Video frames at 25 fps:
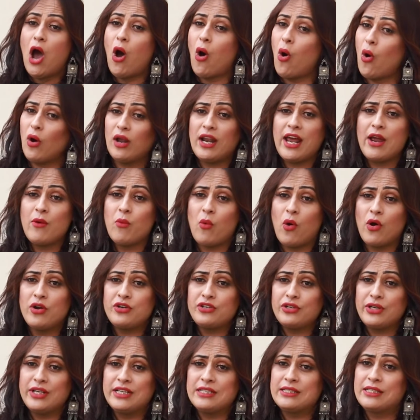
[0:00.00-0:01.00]
All I
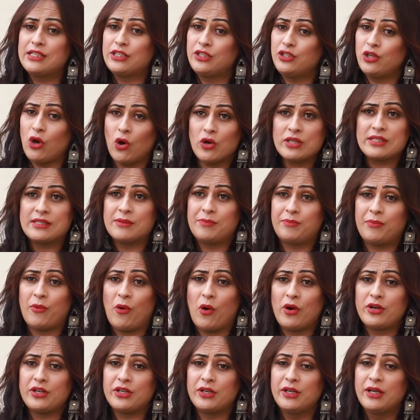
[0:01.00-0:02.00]
want is your
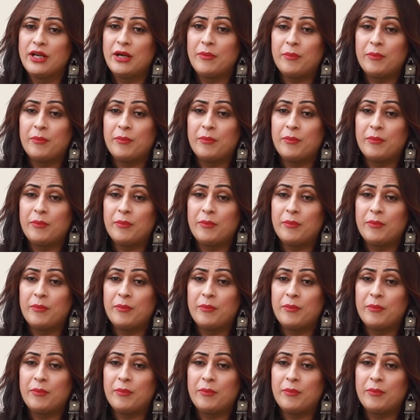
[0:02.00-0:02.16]
support.